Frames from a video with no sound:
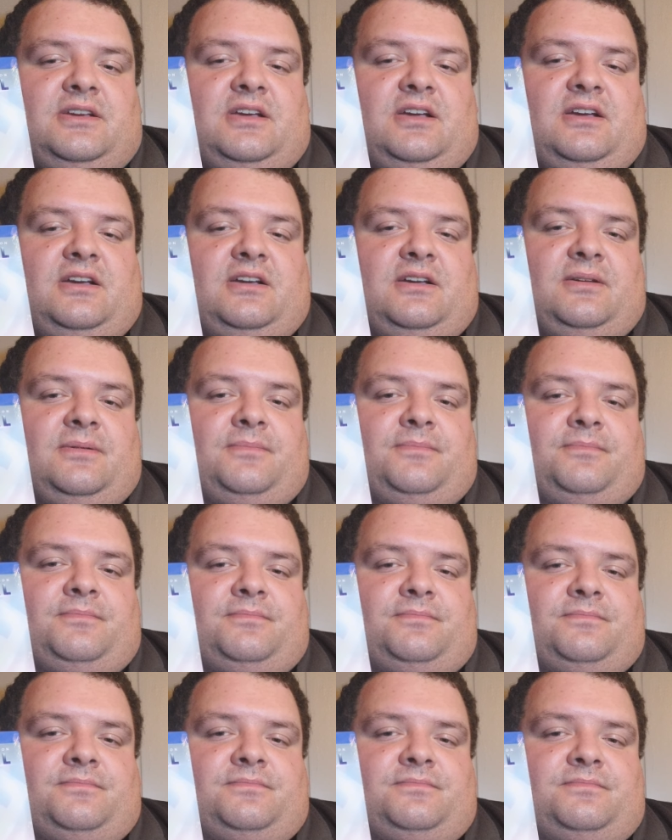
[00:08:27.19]

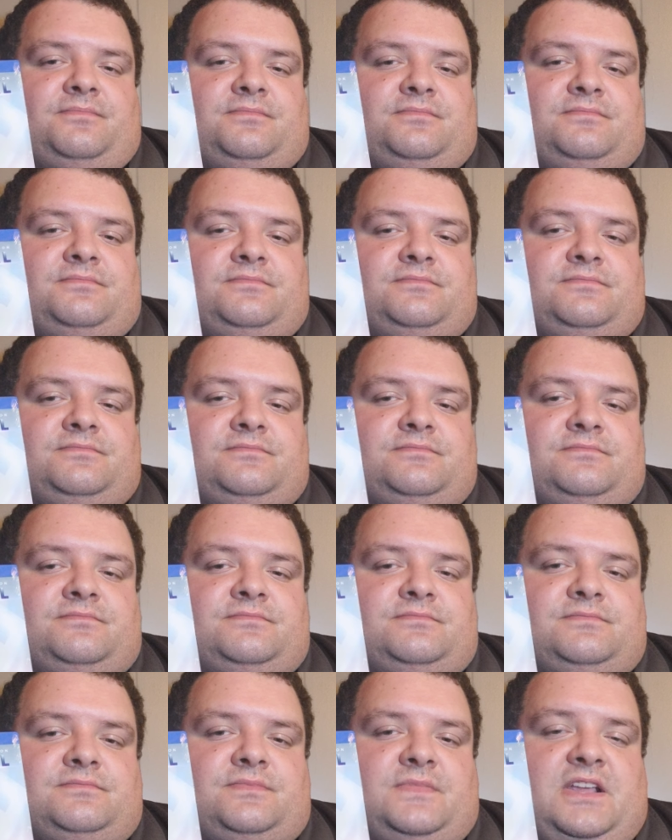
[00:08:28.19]

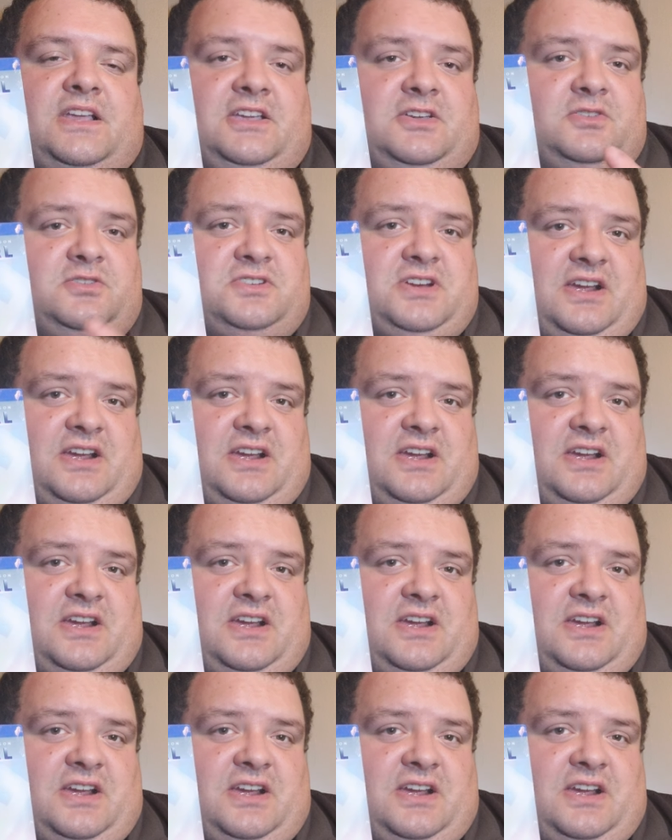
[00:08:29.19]
A huge